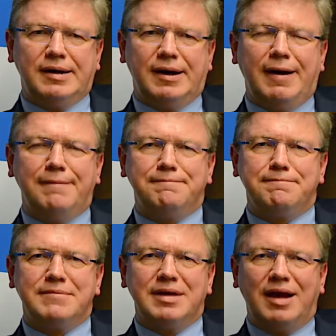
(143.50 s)

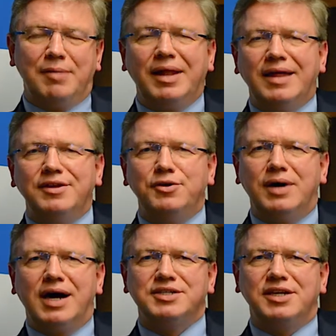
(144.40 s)
I'm glad that you're
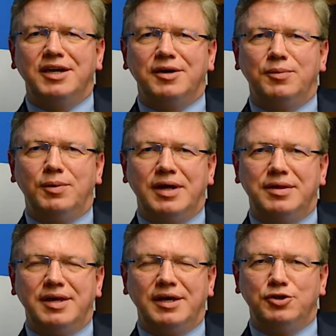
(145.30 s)
asking what I
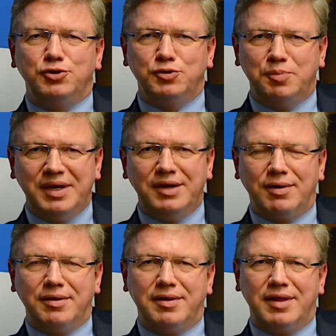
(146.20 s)
think should be
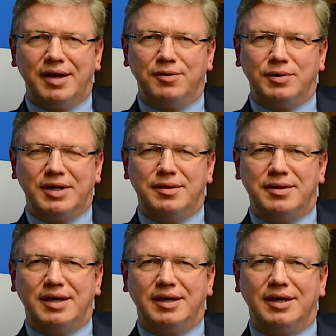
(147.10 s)
rather than what I
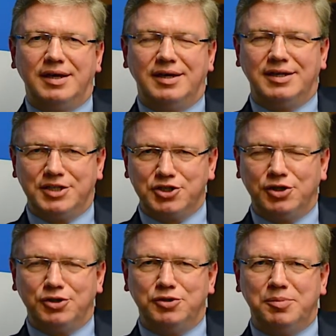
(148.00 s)
think it is
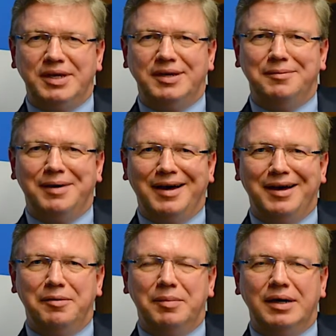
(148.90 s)
going to be.
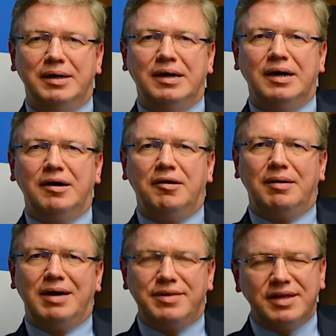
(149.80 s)
But
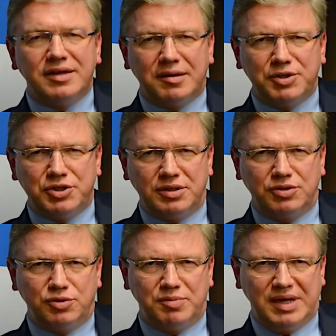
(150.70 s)
I think the ambition
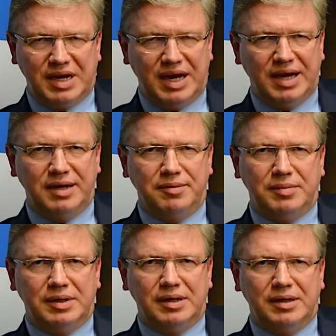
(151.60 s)
should be high.
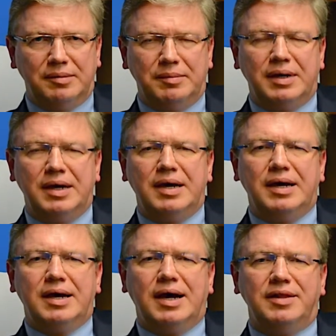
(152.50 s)

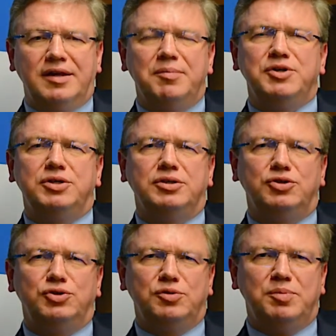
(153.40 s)
And the ambition
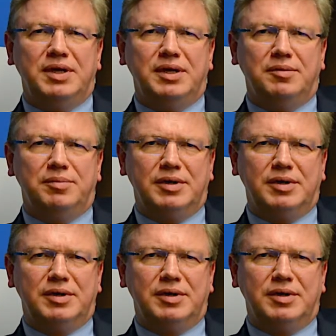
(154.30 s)
should be